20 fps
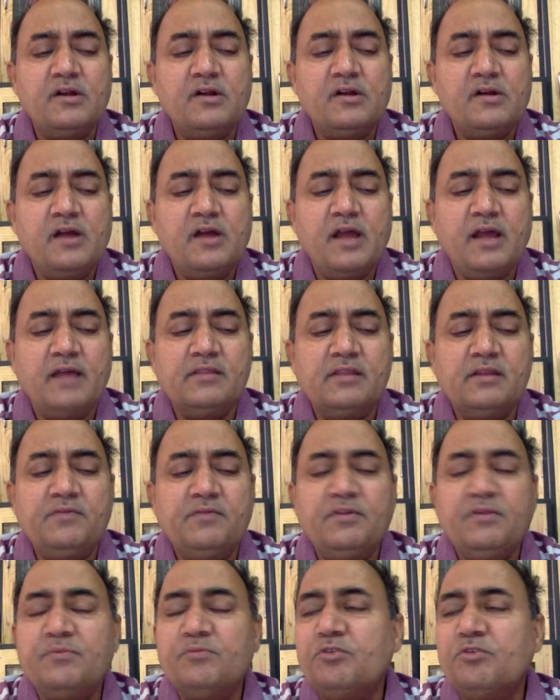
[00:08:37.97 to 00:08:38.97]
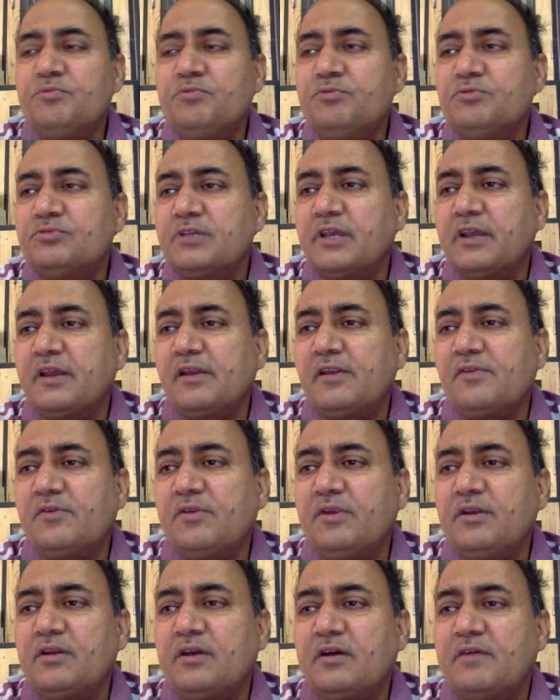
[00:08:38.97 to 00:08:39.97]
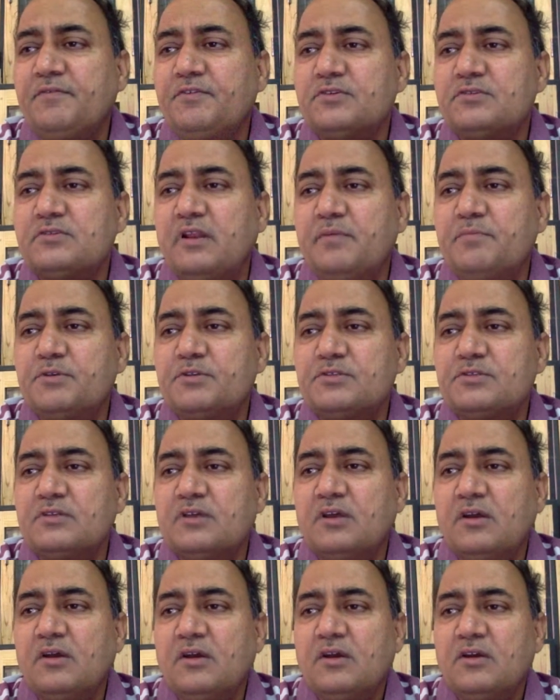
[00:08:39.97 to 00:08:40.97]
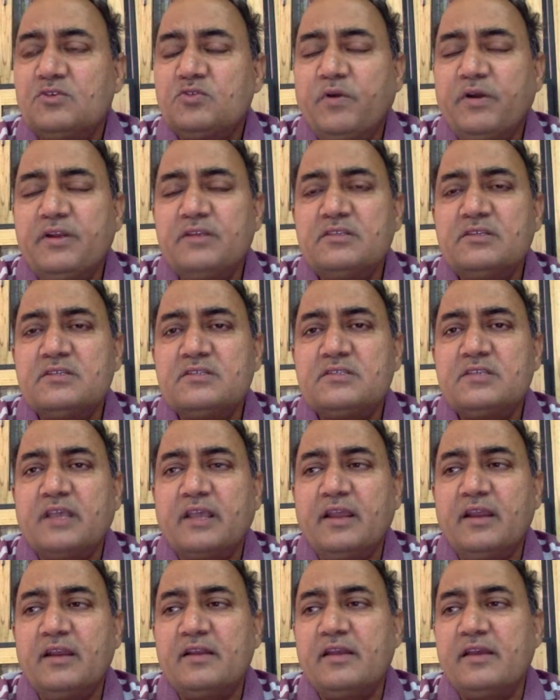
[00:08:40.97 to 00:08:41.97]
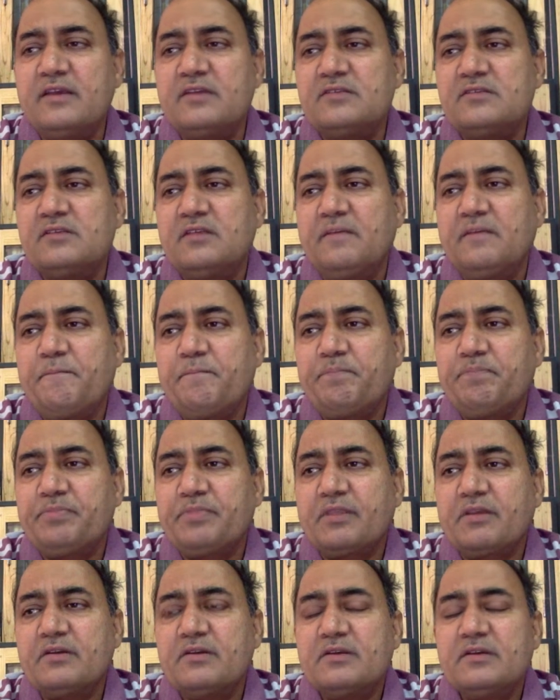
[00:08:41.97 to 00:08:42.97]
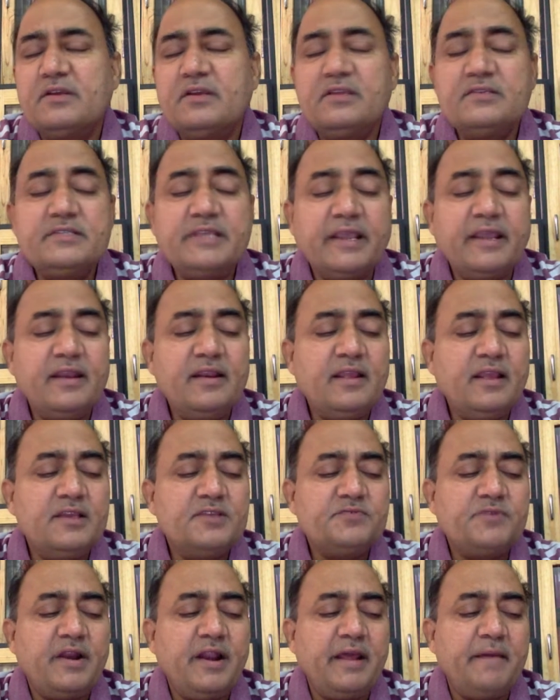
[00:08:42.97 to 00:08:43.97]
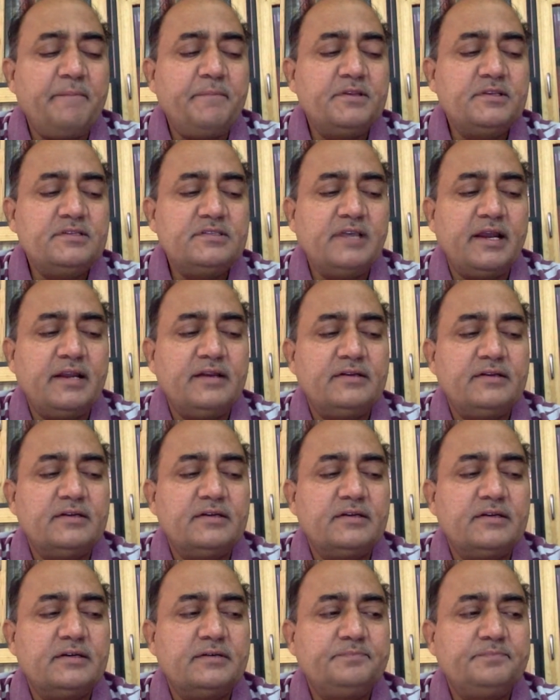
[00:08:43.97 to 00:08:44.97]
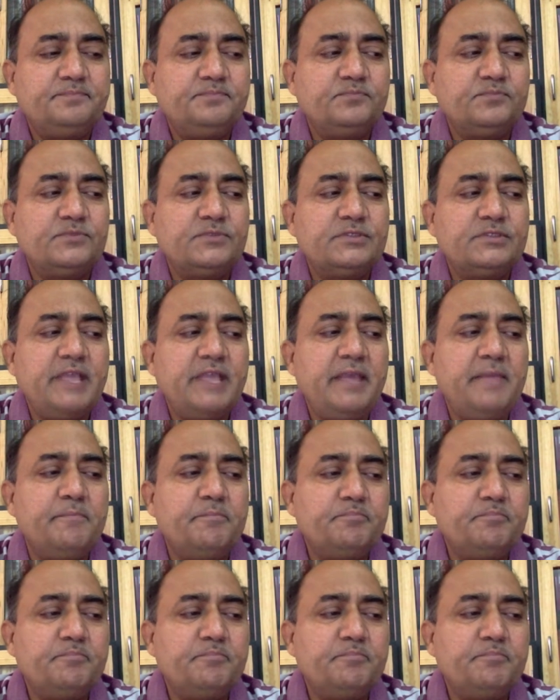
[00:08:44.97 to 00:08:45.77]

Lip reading: and then we'll move to second unit of your syllabus. So what is the second case? In second case, what happens that same